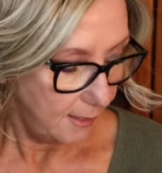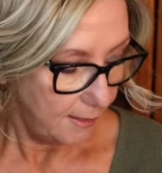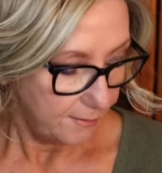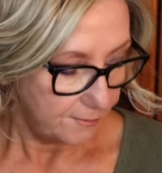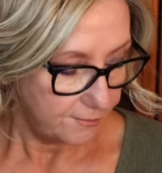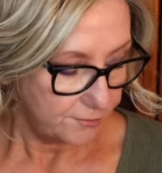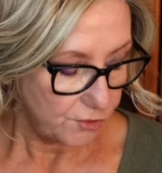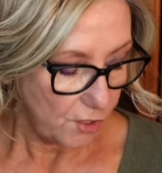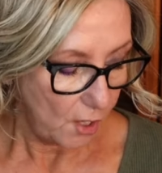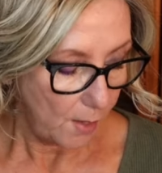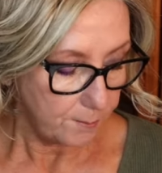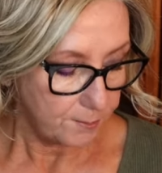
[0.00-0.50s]

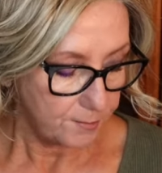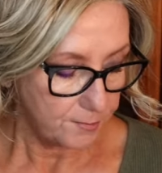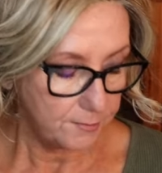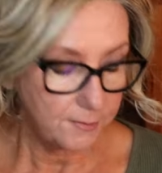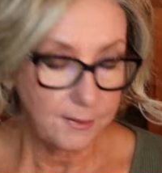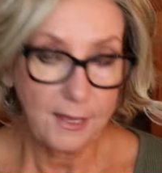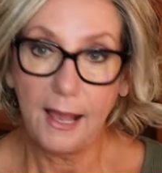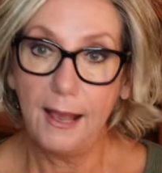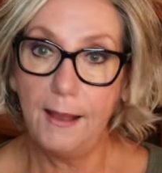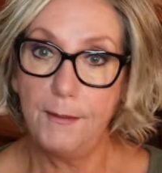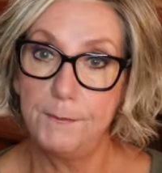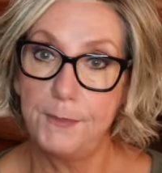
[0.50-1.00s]
stops
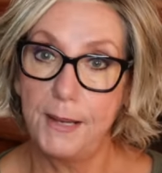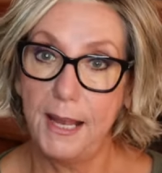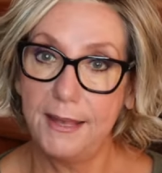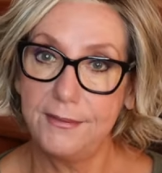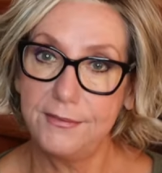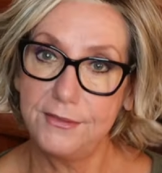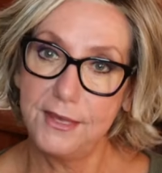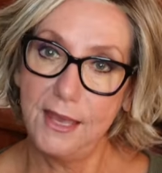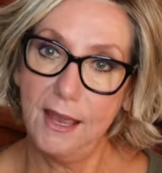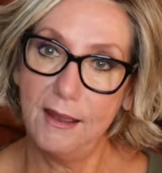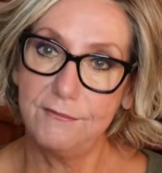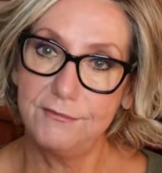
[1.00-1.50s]
uh, by
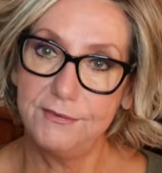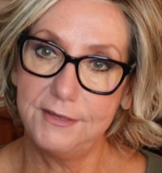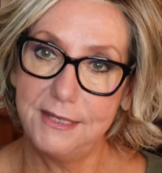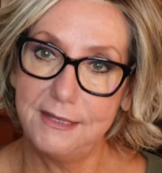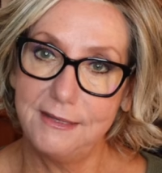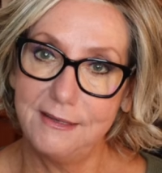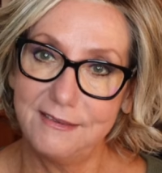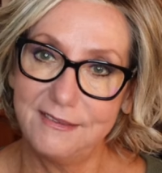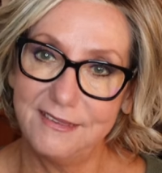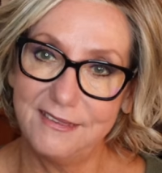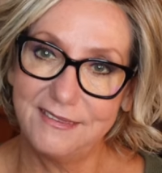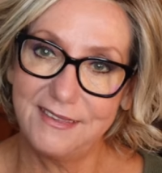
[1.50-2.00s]
the R V
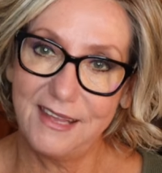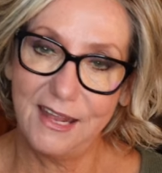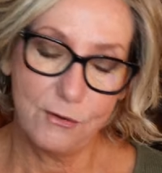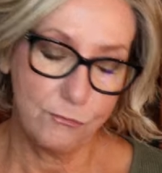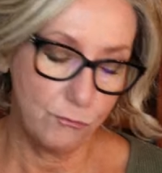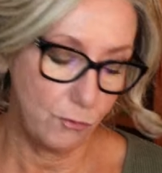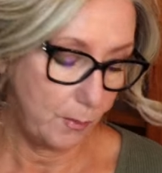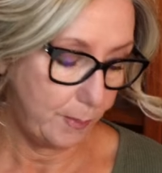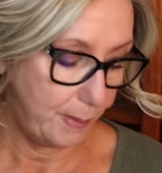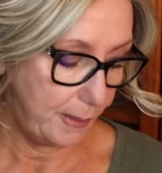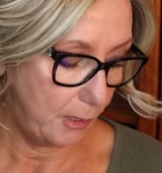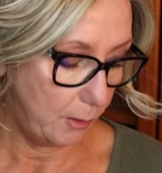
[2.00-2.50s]
because it's at a
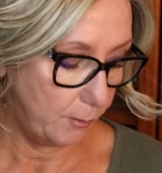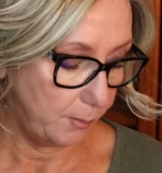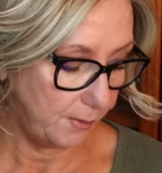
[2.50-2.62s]
repair